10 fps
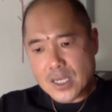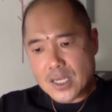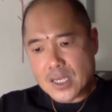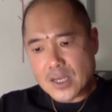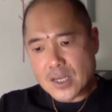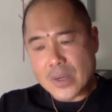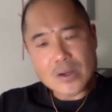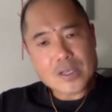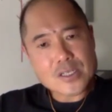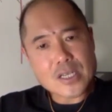
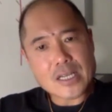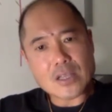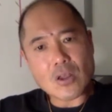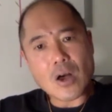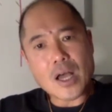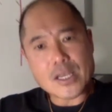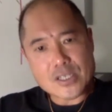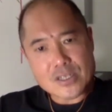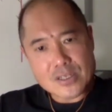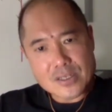America's kind of
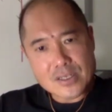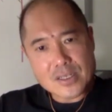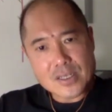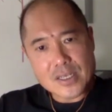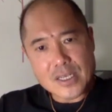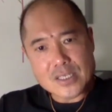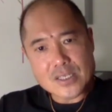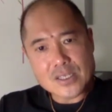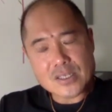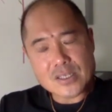lost
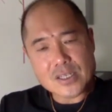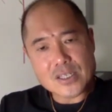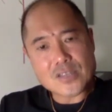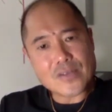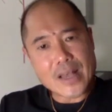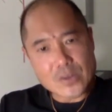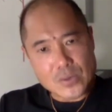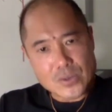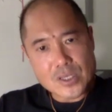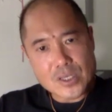its
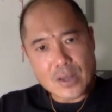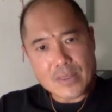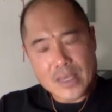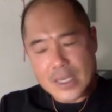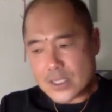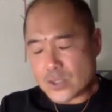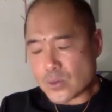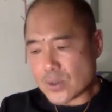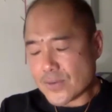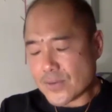values. I think it's
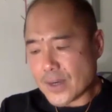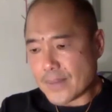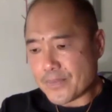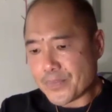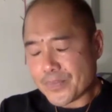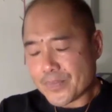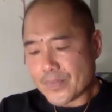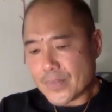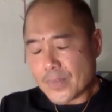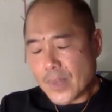sort of,
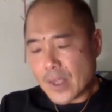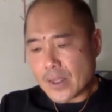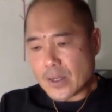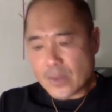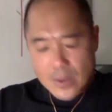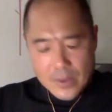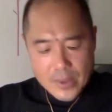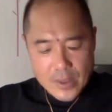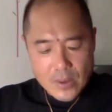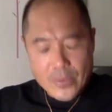
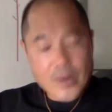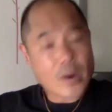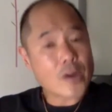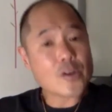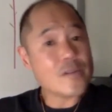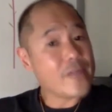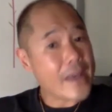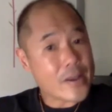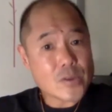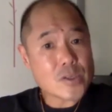there are good
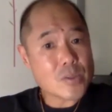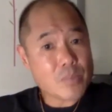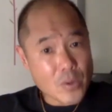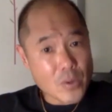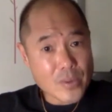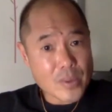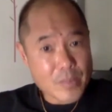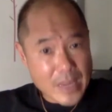values in both of the main